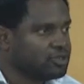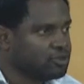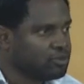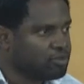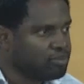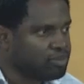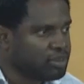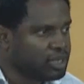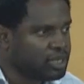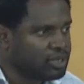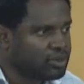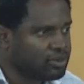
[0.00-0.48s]

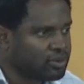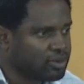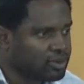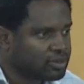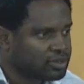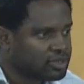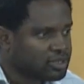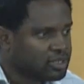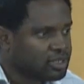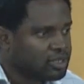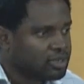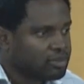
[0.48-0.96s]
you may
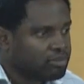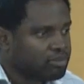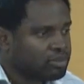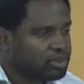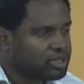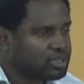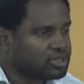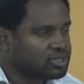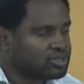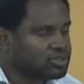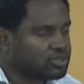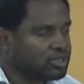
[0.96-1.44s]
not,
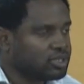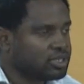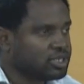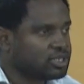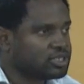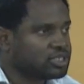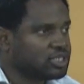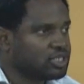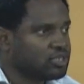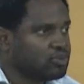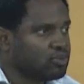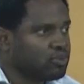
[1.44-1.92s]
but it's
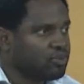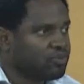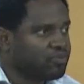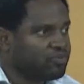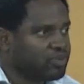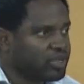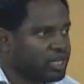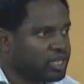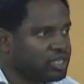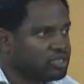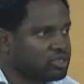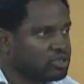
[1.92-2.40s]
knowledge that you will
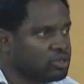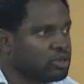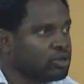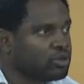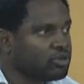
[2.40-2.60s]
find